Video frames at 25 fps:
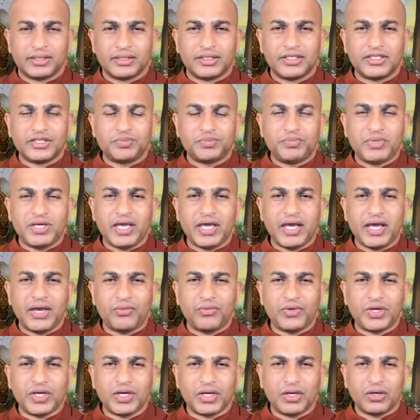this
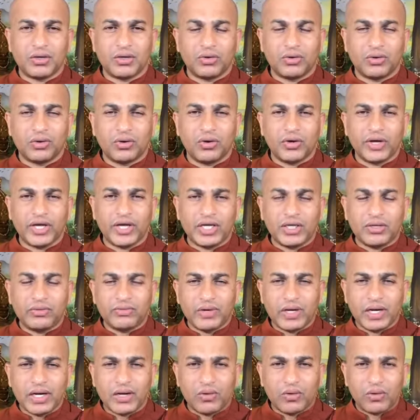behavior, or it
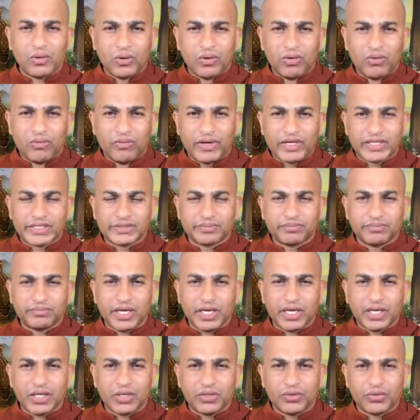will always
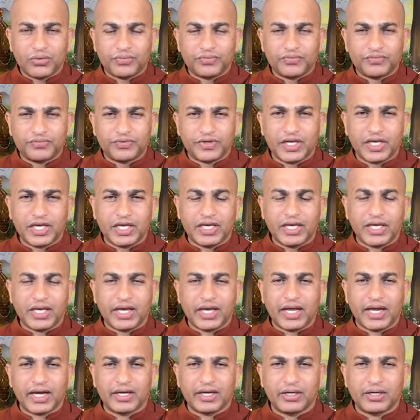make you free
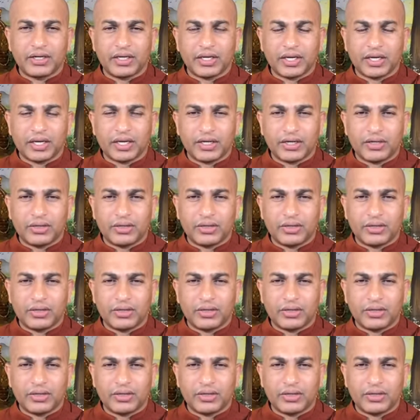and